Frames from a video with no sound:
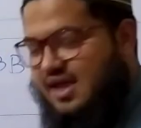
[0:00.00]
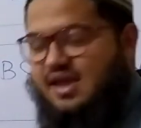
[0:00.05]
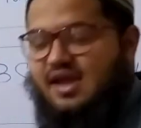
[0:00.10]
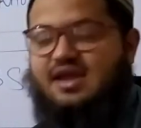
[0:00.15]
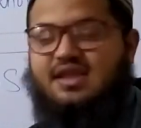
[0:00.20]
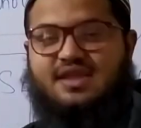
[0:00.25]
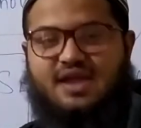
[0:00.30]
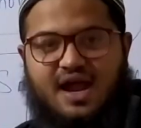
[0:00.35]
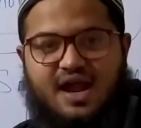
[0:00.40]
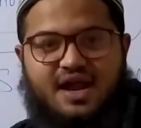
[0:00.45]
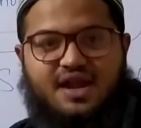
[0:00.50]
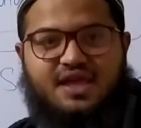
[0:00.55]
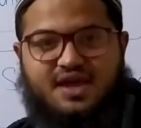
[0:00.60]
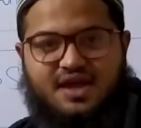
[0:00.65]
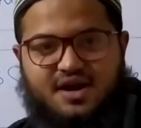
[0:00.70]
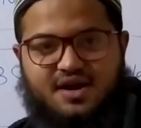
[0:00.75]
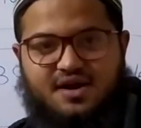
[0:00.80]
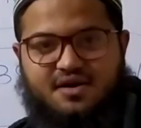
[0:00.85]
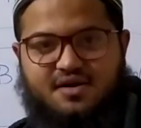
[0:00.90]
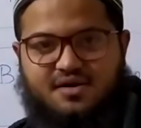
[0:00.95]
entire
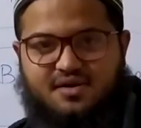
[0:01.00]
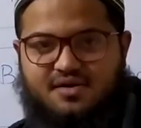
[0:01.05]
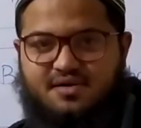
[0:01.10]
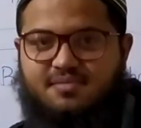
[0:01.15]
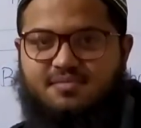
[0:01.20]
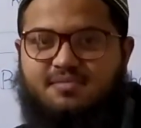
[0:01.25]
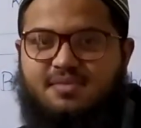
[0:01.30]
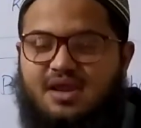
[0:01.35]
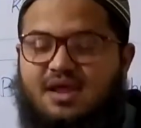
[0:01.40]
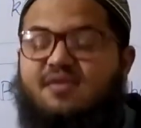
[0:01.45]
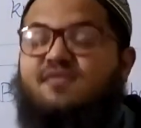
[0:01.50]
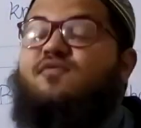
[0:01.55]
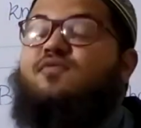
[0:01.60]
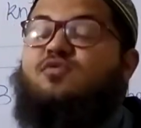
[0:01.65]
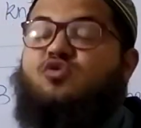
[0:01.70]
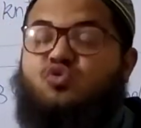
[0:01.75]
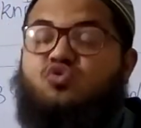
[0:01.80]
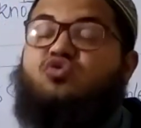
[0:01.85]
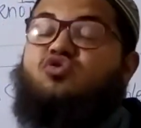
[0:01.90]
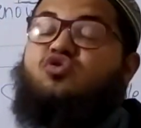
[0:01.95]
year, meaning
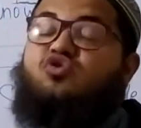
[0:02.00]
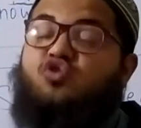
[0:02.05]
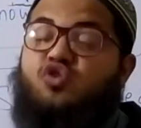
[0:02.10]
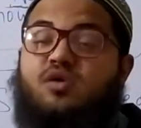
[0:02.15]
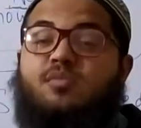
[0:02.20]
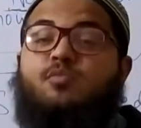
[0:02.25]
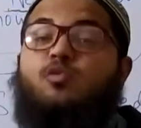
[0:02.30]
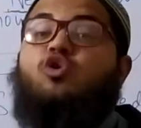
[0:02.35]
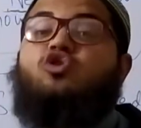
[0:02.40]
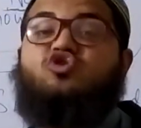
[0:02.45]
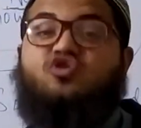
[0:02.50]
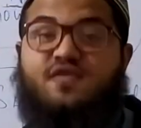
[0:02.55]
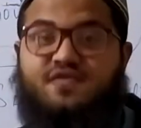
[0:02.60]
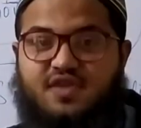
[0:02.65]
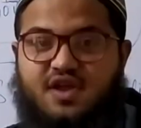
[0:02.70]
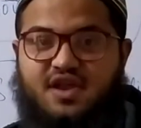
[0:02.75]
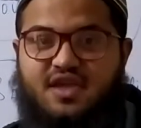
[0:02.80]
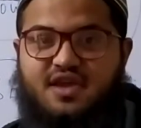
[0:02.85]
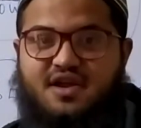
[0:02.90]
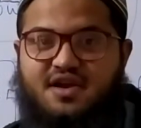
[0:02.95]
during most
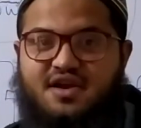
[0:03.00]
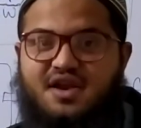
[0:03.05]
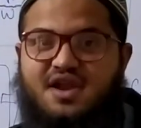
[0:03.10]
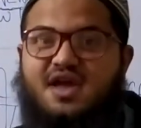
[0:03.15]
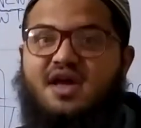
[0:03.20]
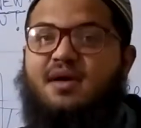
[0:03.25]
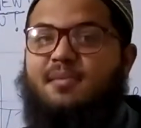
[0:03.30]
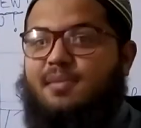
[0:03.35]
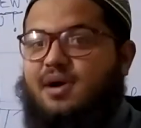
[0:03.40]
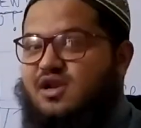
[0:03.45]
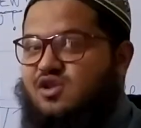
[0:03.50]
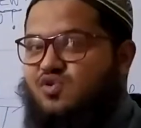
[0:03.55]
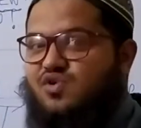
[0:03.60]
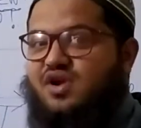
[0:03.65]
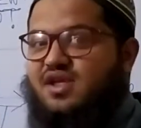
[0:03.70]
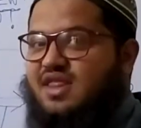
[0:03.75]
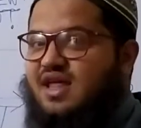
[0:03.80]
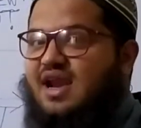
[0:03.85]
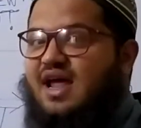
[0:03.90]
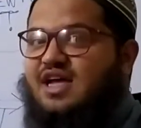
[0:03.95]
of their year, but
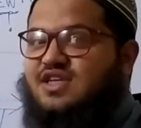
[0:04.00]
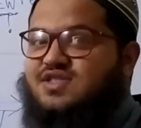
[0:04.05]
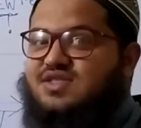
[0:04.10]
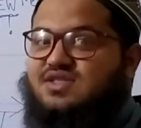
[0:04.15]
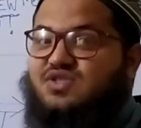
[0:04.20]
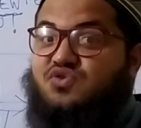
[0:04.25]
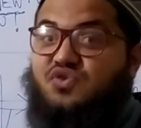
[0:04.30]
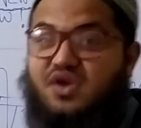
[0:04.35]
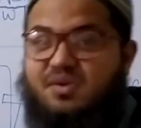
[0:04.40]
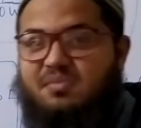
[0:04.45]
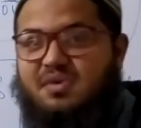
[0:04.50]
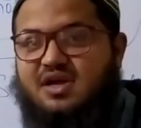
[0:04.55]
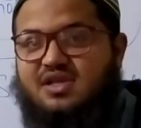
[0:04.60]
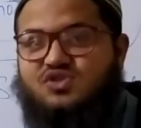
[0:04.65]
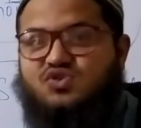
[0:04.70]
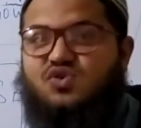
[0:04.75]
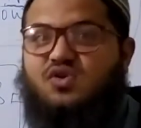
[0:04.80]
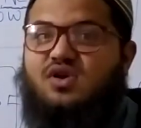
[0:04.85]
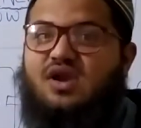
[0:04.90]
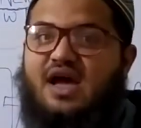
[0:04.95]
during the last 3
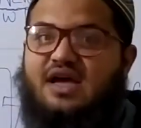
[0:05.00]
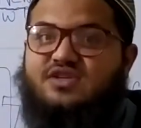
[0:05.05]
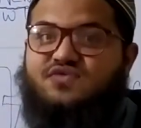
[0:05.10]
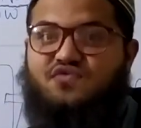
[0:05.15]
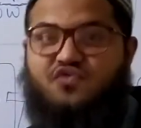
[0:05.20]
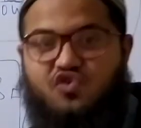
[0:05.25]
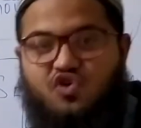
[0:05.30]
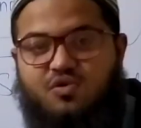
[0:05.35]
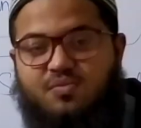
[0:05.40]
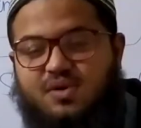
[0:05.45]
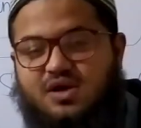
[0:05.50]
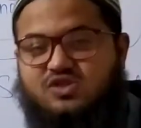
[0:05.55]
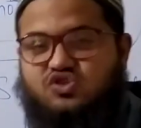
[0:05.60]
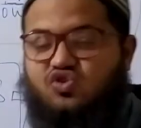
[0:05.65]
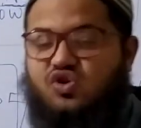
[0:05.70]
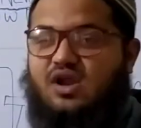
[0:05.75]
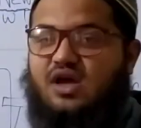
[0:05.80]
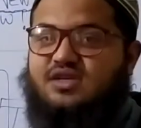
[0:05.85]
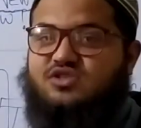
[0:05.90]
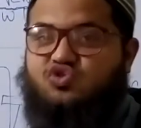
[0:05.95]
months or last 4
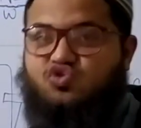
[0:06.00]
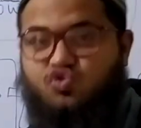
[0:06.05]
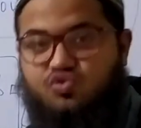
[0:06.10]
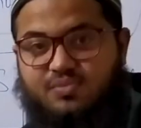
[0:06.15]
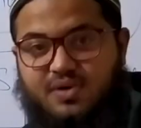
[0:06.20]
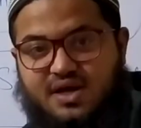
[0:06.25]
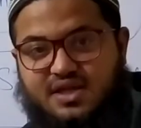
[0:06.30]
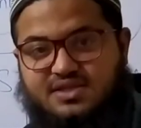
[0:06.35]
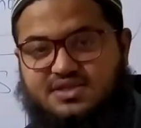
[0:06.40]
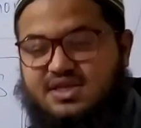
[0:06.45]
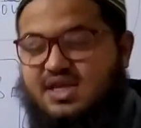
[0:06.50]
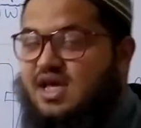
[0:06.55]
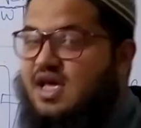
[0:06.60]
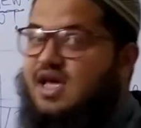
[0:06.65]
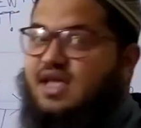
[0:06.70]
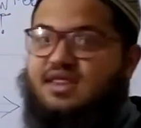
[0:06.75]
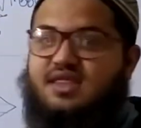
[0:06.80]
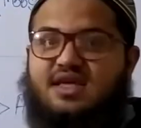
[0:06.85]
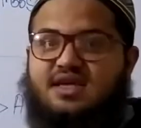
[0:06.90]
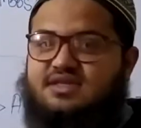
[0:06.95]
months or last 2
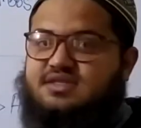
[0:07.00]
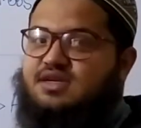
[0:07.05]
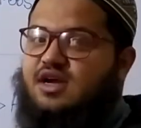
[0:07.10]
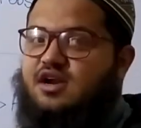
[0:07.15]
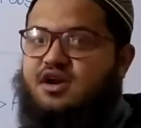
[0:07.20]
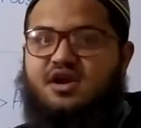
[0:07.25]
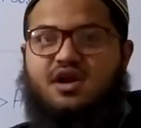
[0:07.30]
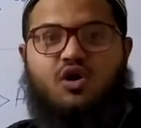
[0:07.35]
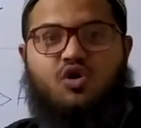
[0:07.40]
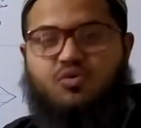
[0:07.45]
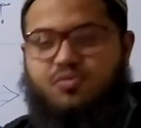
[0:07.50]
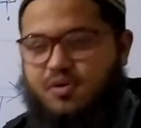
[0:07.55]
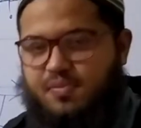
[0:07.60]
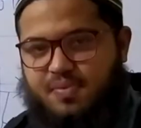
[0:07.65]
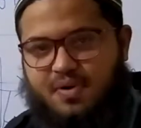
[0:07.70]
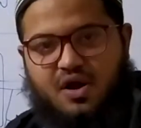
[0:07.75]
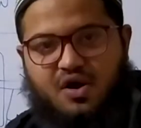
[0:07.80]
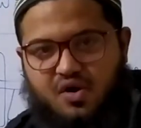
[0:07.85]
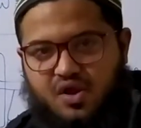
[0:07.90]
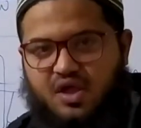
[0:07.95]
months, they started out
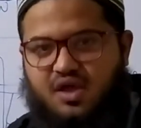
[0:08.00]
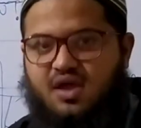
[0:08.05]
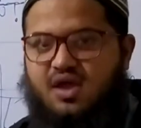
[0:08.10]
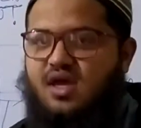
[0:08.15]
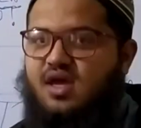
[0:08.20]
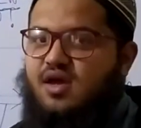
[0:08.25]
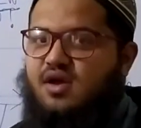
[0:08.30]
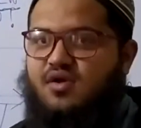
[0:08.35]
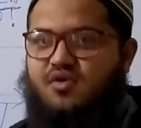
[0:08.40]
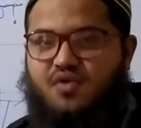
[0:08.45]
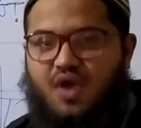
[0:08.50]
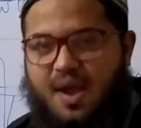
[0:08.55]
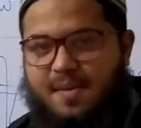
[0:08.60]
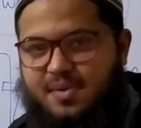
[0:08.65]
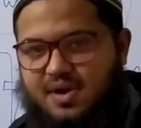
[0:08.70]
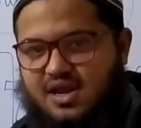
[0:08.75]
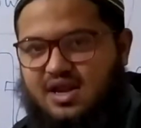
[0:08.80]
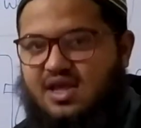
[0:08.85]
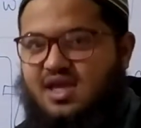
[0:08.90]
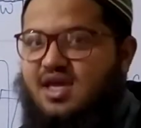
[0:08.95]
preparing
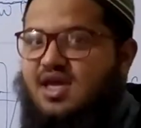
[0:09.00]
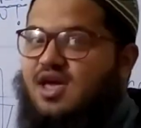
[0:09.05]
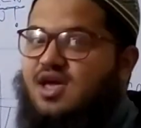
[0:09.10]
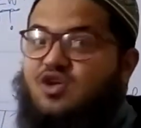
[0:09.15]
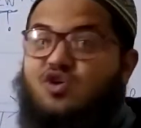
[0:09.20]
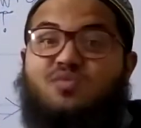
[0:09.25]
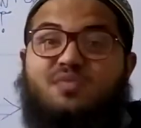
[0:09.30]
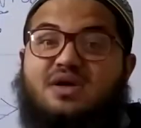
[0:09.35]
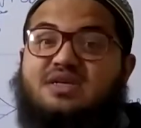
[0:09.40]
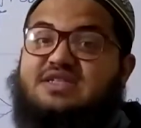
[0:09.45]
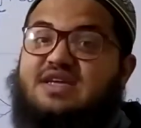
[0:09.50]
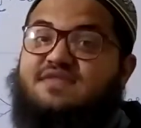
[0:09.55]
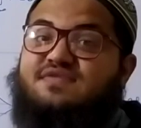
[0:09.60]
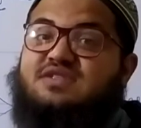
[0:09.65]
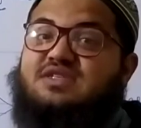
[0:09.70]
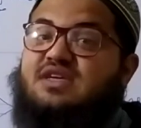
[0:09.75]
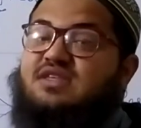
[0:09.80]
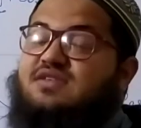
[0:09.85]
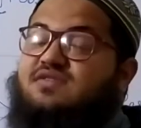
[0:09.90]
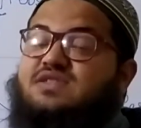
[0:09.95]
rapidly. You must have
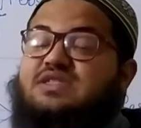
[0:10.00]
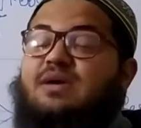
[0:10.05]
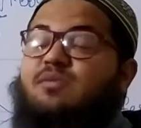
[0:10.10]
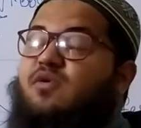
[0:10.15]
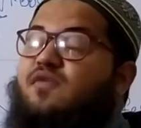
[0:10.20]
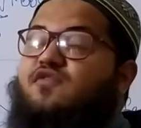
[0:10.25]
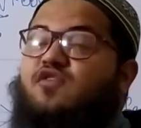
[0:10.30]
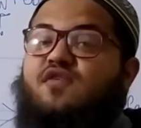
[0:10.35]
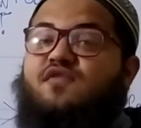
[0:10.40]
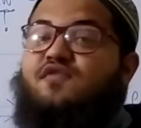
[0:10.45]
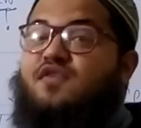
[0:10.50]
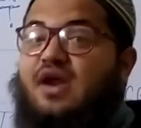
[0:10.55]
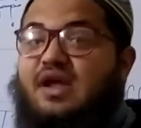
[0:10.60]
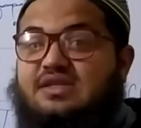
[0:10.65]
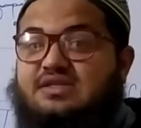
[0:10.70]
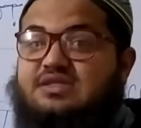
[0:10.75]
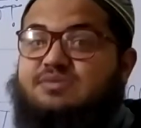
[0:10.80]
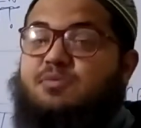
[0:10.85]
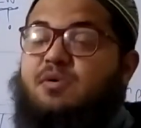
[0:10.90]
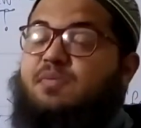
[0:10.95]
seen some of your
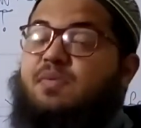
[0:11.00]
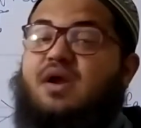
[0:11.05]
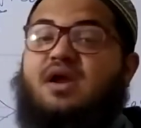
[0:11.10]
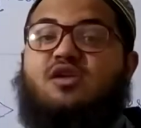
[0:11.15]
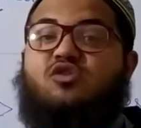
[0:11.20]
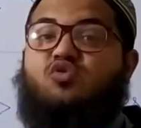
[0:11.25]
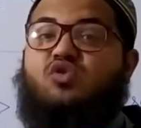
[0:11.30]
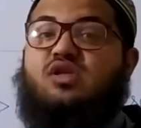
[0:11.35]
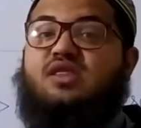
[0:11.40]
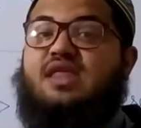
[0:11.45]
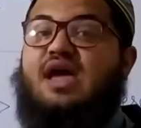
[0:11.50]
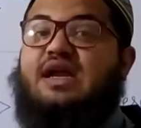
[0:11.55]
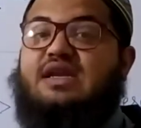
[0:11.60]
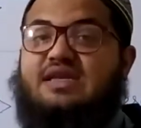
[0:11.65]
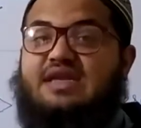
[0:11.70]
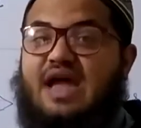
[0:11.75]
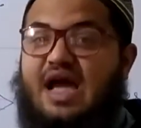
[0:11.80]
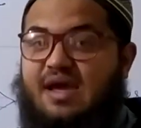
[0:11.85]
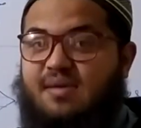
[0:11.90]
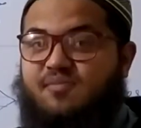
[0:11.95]
friends preparing during
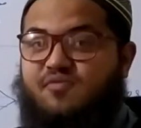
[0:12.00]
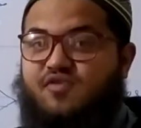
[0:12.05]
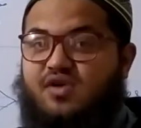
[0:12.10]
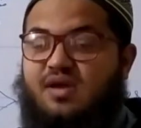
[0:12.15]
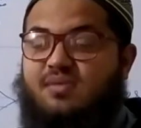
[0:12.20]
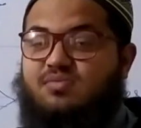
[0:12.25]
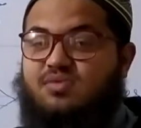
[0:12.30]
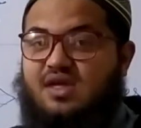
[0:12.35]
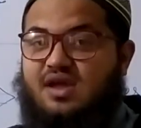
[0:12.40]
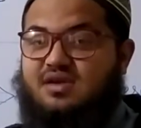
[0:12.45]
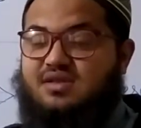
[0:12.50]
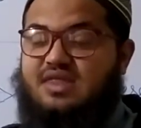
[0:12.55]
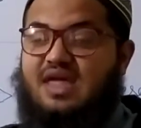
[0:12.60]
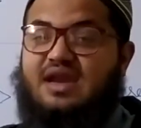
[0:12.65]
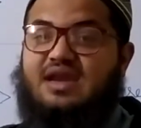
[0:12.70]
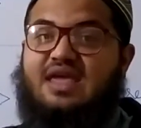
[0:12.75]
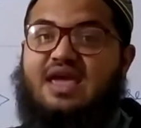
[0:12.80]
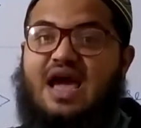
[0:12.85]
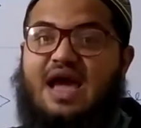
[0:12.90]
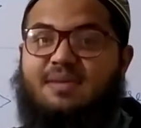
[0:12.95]
that time frame,
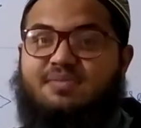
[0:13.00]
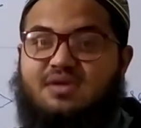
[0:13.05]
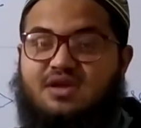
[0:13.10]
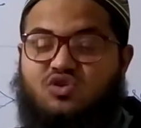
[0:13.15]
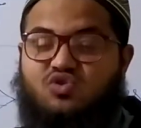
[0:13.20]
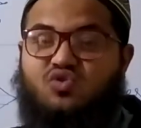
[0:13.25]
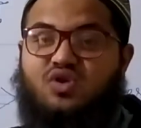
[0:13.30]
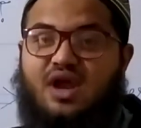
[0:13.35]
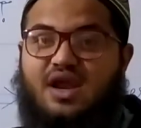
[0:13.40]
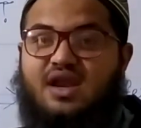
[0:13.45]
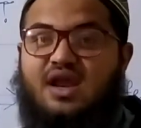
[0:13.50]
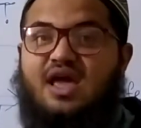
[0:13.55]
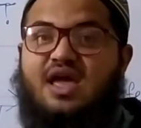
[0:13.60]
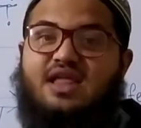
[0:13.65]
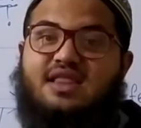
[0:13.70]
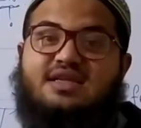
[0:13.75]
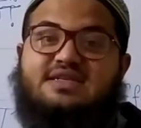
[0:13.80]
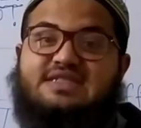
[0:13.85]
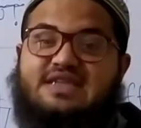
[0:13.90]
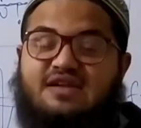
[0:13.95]
that gap that you get,
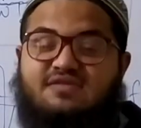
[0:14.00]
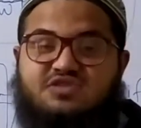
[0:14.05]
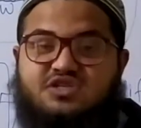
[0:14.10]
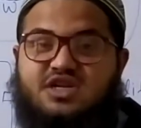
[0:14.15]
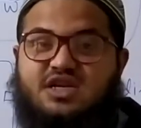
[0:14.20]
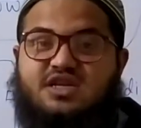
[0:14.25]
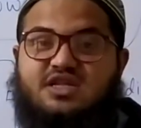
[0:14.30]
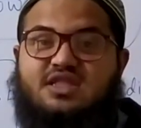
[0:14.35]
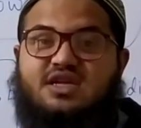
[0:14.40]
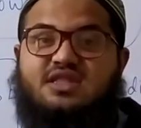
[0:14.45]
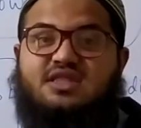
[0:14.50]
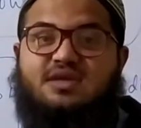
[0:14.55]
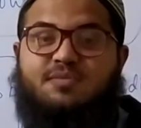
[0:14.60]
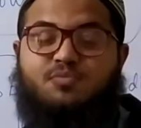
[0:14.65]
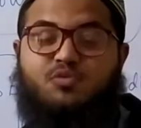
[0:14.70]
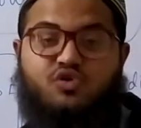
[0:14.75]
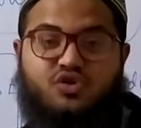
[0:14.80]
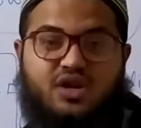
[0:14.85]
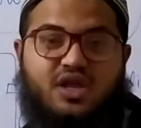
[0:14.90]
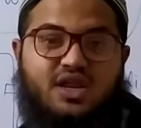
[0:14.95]
the self-study that they
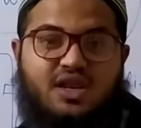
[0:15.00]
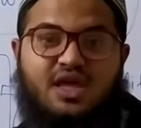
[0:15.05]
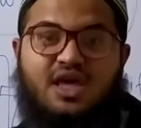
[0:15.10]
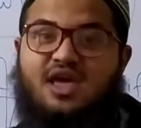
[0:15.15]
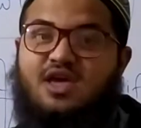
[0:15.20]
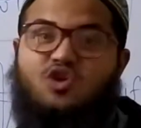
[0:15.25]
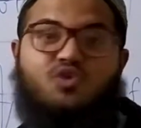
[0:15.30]
put in.